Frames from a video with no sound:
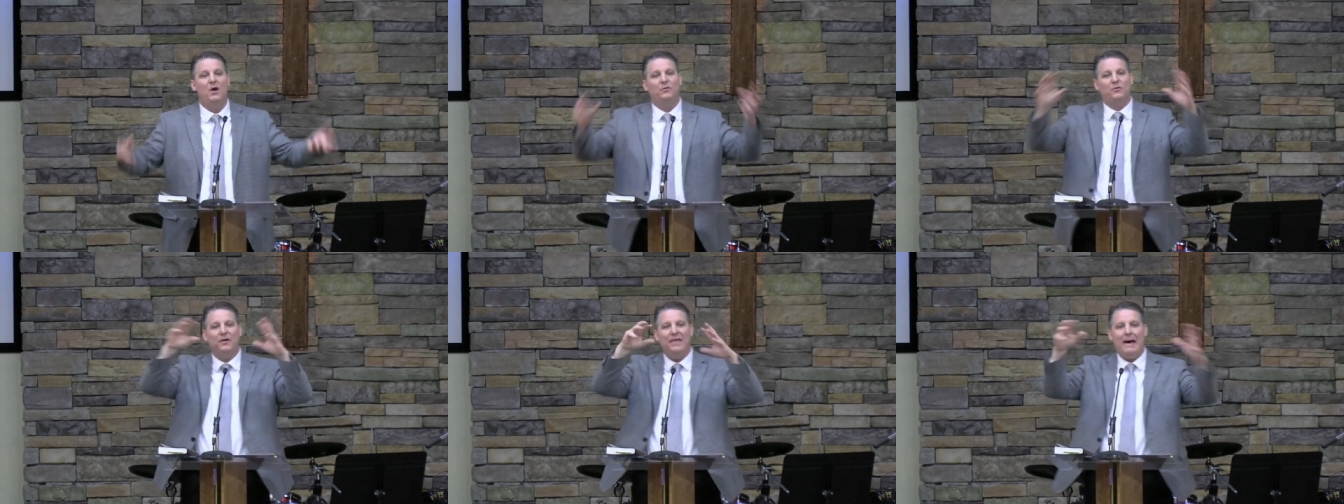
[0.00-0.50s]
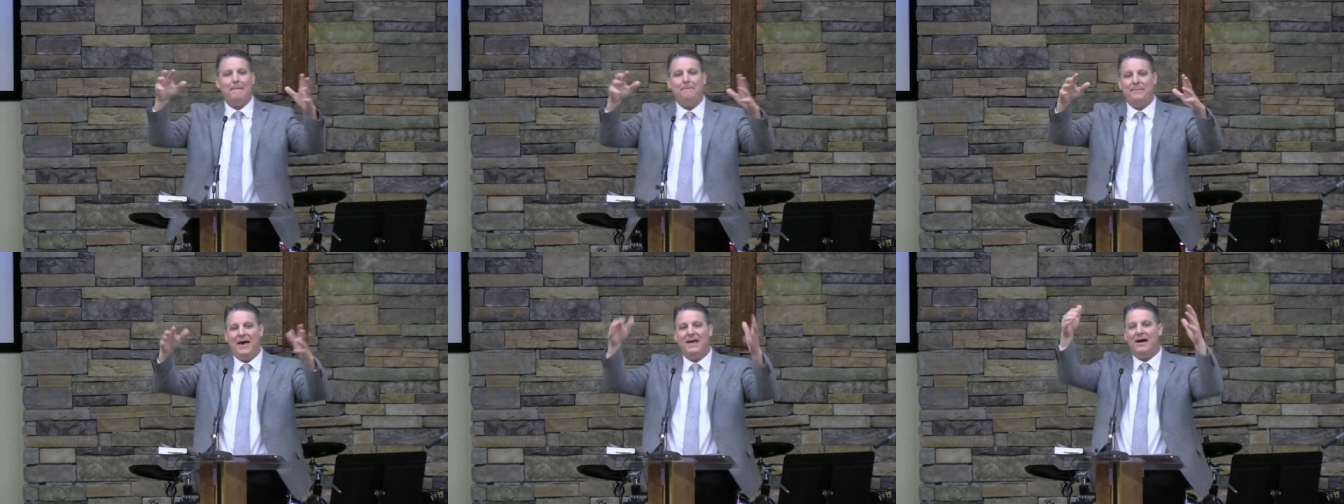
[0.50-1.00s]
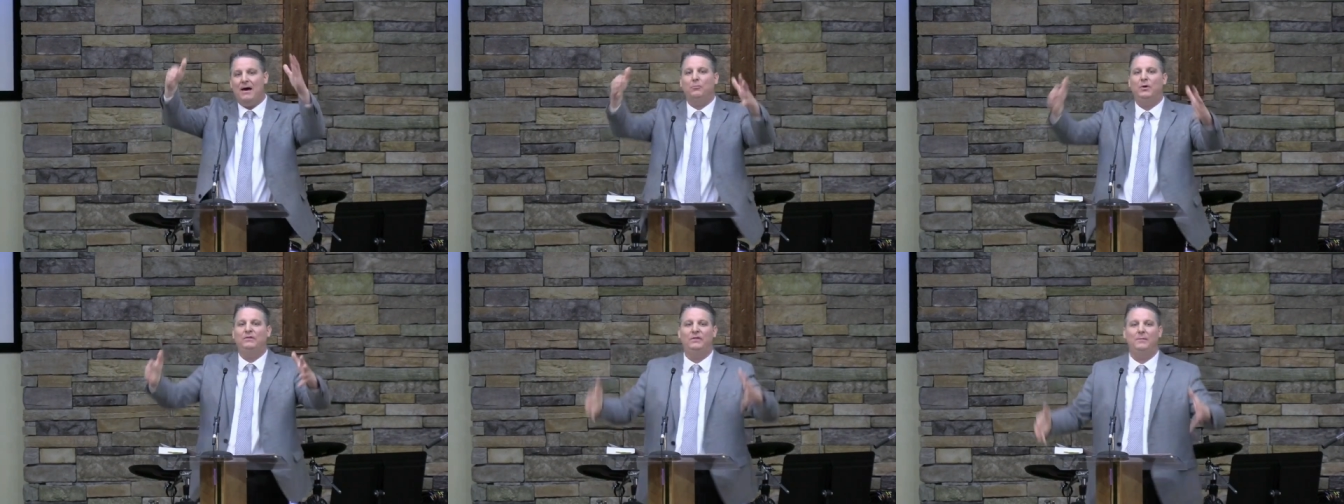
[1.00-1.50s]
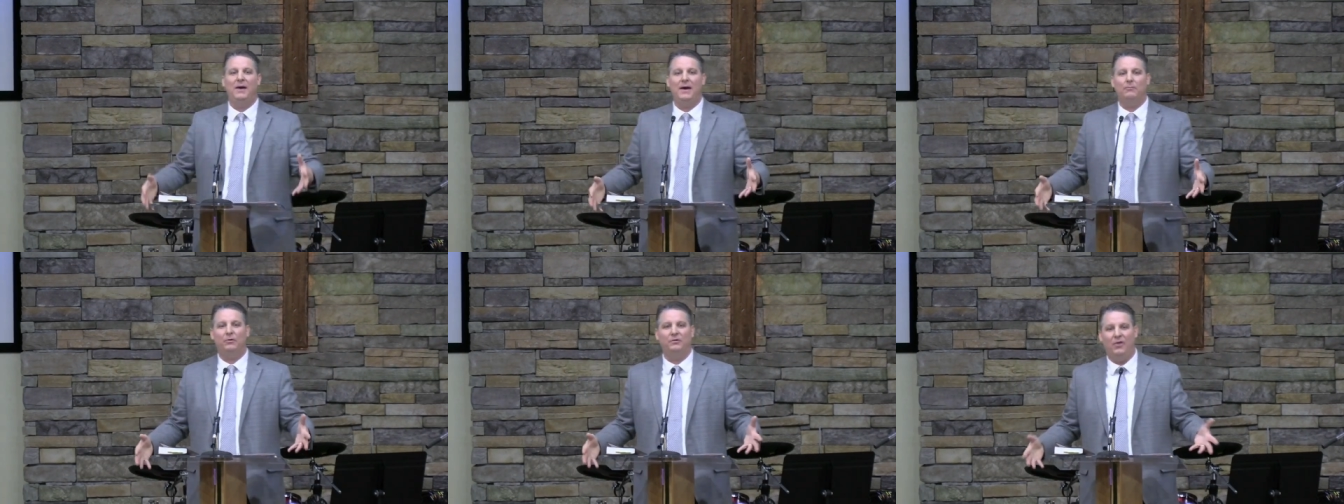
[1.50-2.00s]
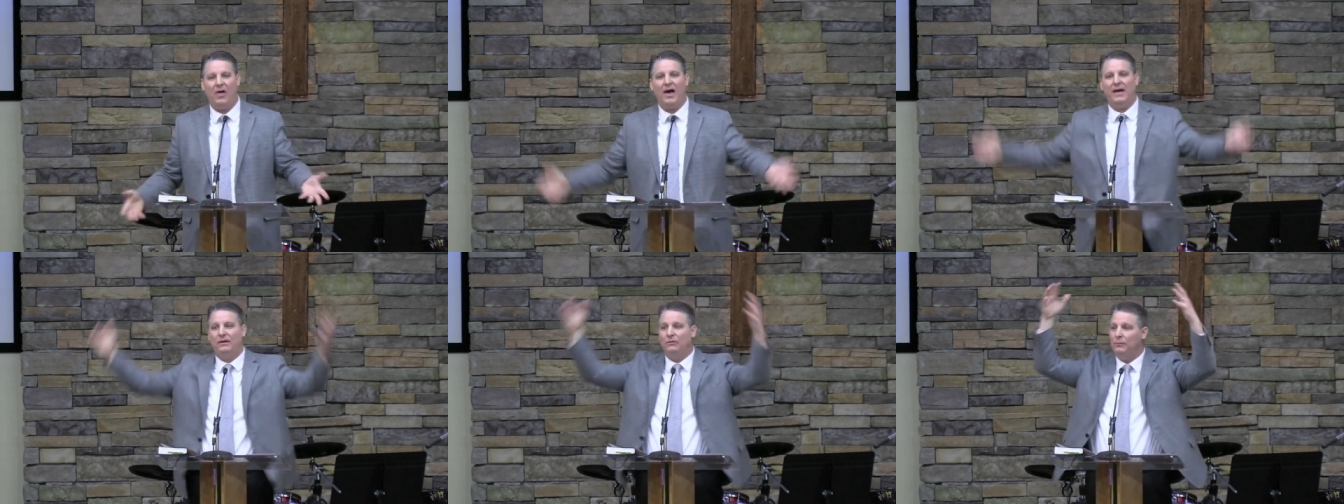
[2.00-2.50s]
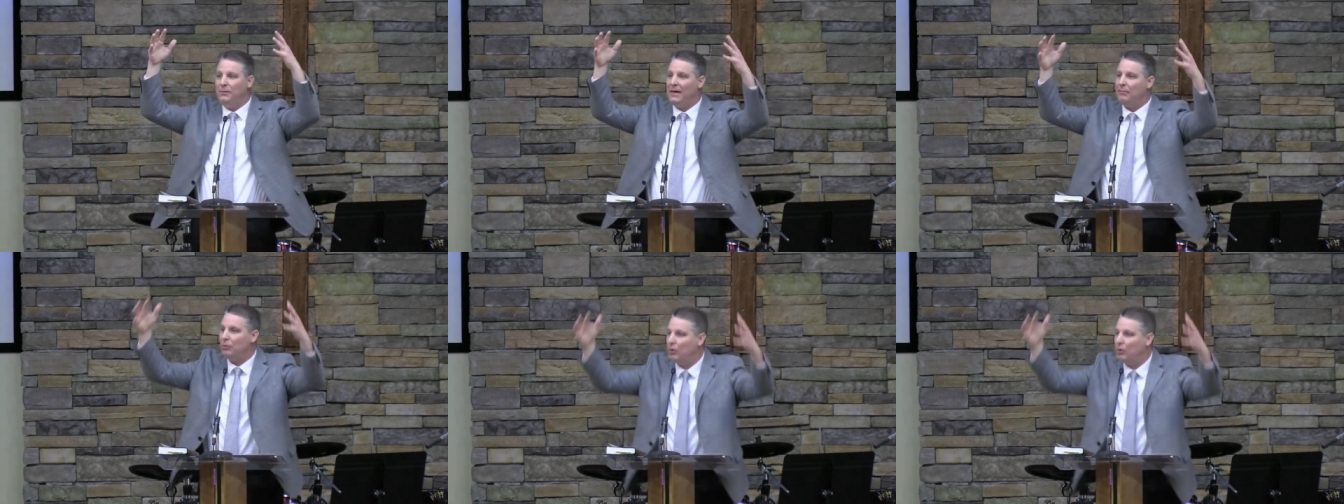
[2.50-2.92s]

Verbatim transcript: for that bed on which the man was lying to be able